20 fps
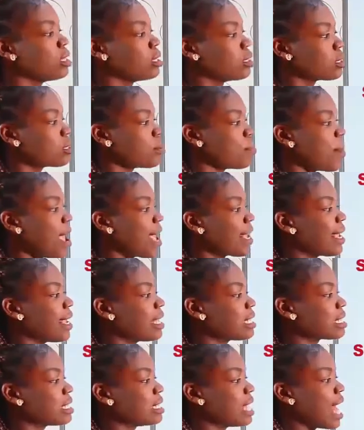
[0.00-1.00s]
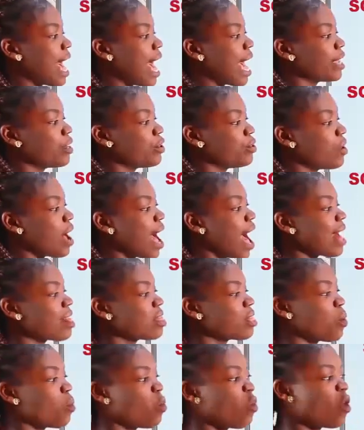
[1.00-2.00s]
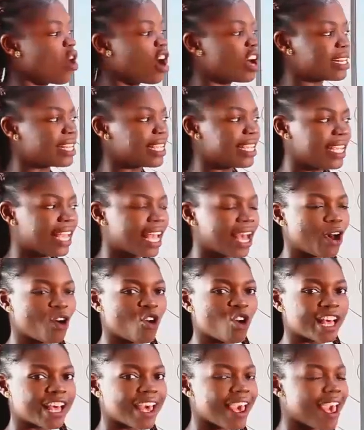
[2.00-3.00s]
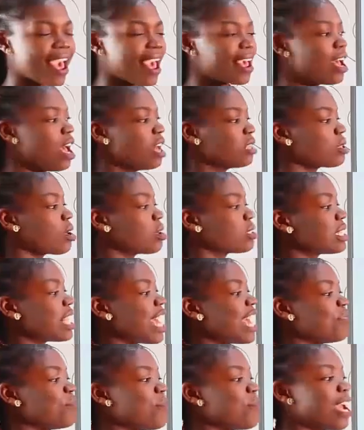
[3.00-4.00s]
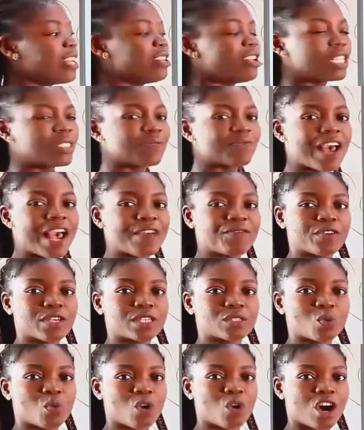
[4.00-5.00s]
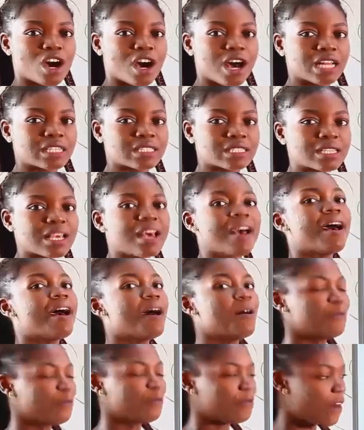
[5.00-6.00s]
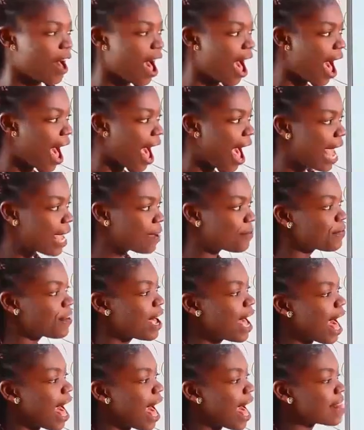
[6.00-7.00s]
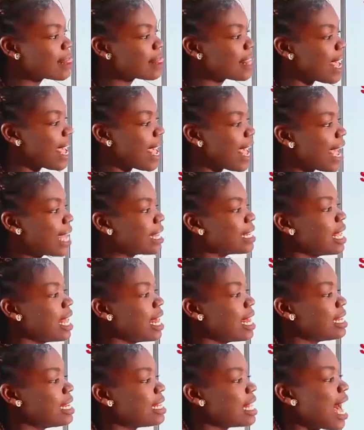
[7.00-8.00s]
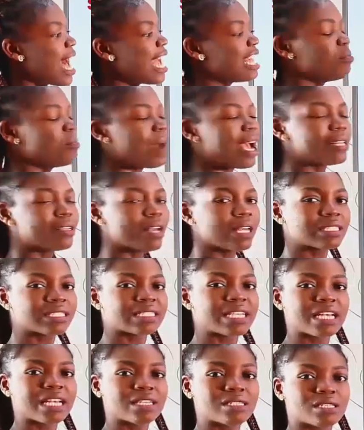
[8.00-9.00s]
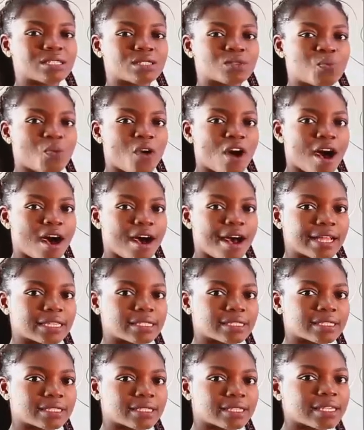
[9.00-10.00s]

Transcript: To make it 9, you add the 1 here, okay? So 10 minus 5 is what? 5. And then 9 minus 6 is what?